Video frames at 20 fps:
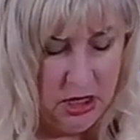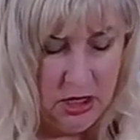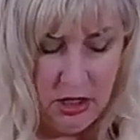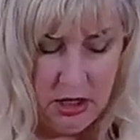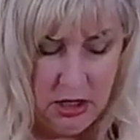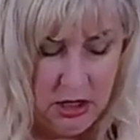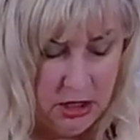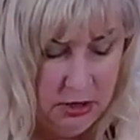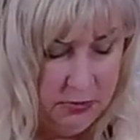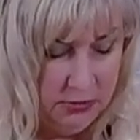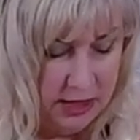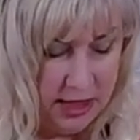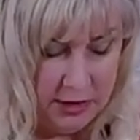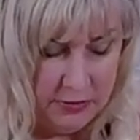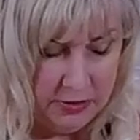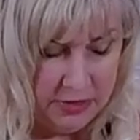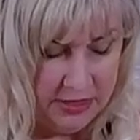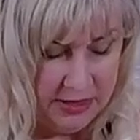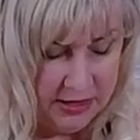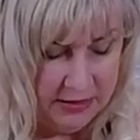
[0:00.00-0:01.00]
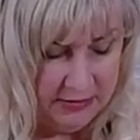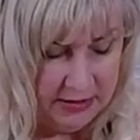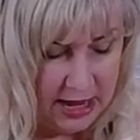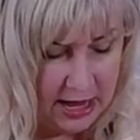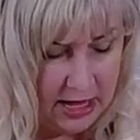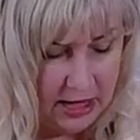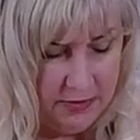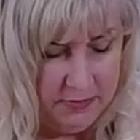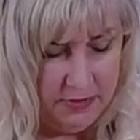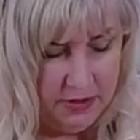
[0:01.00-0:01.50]
You're going to play with it to
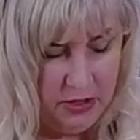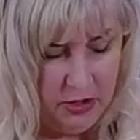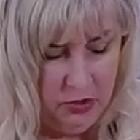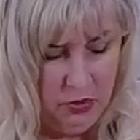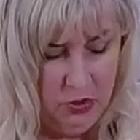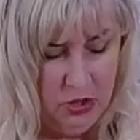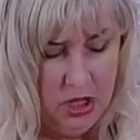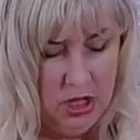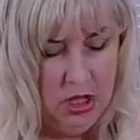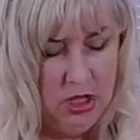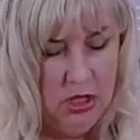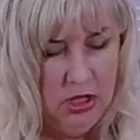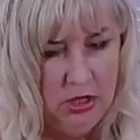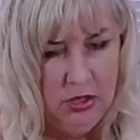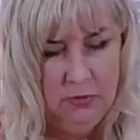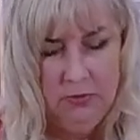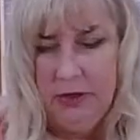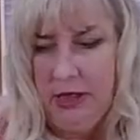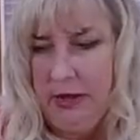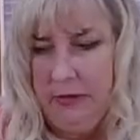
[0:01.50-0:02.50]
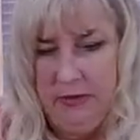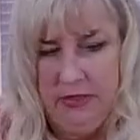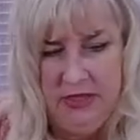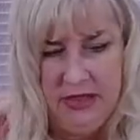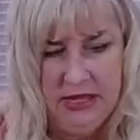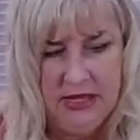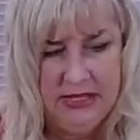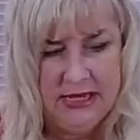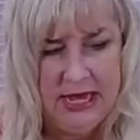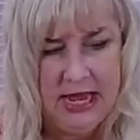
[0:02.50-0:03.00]
add a bow. You'll play with
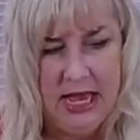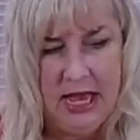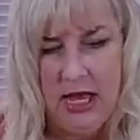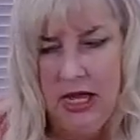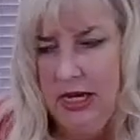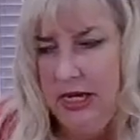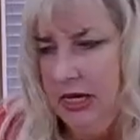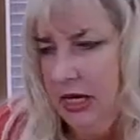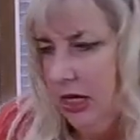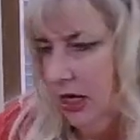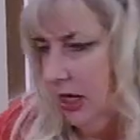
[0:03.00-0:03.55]
it to add